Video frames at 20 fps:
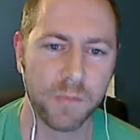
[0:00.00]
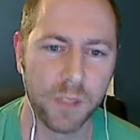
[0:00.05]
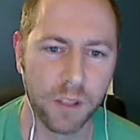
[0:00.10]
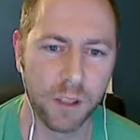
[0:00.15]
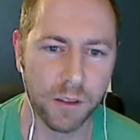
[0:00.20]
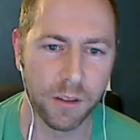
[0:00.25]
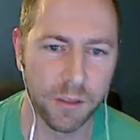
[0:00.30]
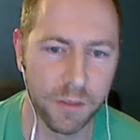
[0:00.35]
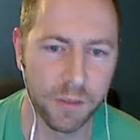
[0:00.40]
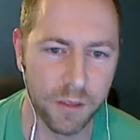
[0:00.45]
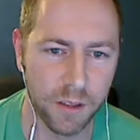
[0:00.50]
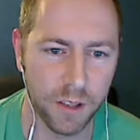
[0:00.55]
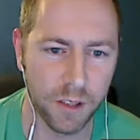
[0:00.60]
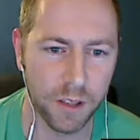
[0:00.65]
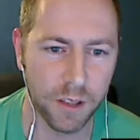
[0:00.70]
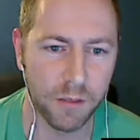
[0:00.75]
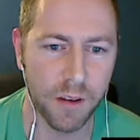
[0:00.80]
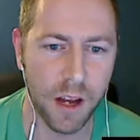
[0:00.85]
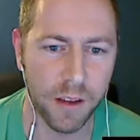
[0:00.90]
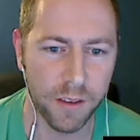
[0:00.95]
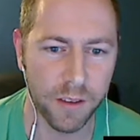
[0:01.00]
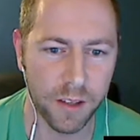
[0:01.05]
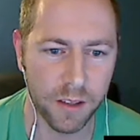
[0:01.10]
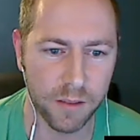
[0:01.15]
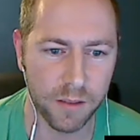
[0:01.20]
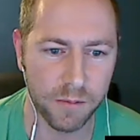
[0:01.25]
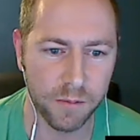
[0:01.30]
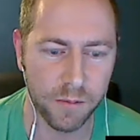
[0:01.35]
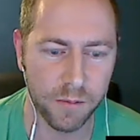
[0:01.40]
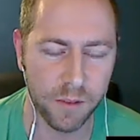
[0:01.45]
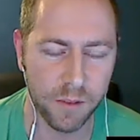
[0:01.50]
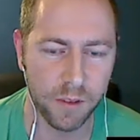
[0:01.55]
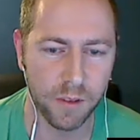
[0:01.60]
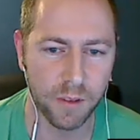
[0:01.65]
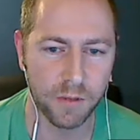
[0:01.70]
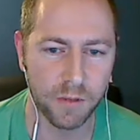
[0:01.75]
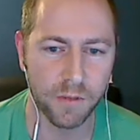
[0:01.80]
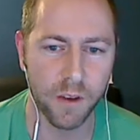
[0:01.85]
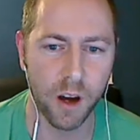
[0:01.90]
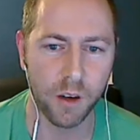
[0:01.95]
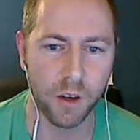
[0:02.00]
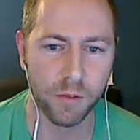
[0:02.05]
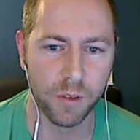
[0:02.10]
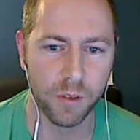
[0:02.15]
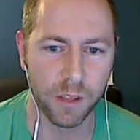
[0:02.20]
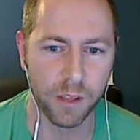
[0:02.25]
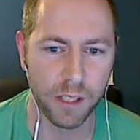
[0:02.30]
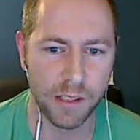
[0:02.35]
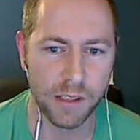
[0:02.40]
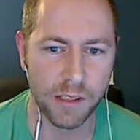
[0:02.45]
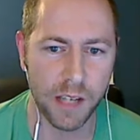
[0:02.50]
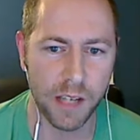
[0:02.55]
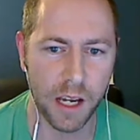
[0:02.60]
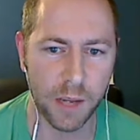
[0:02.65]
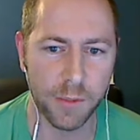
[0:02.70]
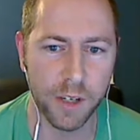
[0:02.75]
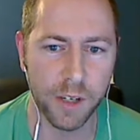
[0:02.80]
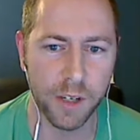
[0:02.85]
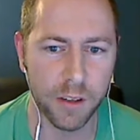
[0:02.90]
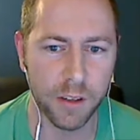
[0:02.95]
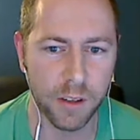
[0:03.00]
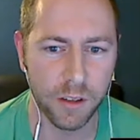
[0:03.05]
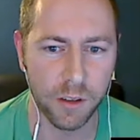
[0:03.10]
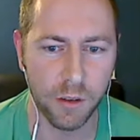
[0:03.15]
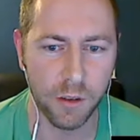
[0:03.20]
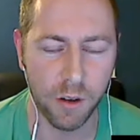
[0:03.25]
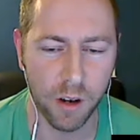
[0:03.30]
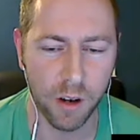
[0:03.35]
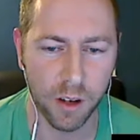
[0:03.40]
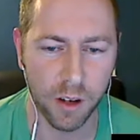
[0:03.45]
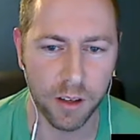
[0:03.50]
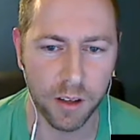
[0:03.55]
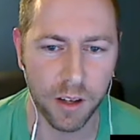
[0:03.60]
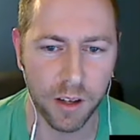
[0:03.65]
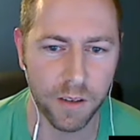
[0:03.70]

You know, usually around the fall release time here in New York,